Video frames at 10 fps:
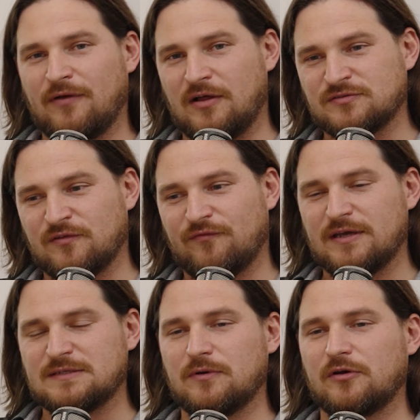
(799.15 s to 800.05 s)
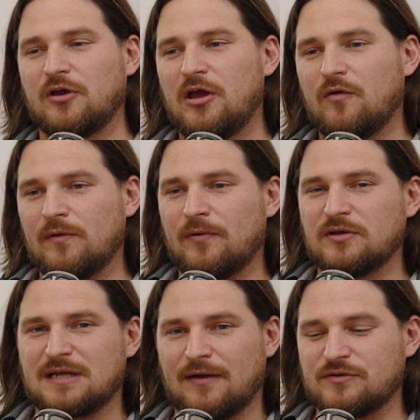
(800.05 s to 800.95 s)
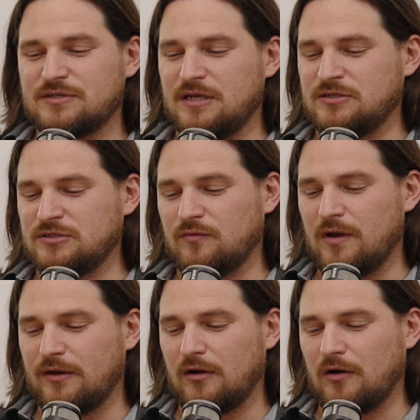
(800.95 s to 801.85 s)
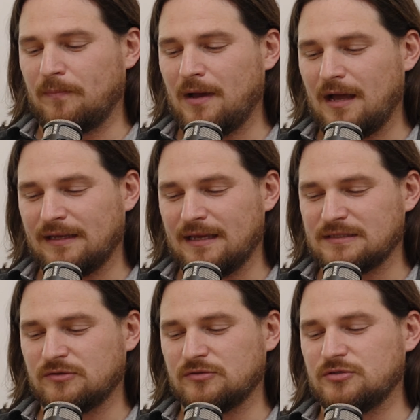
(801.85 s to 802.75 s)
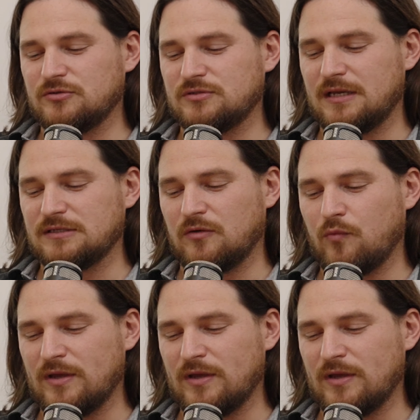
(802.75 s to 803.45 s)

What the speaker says: Follow us on Facebook. We post conversations around our podcast on Tuesdays.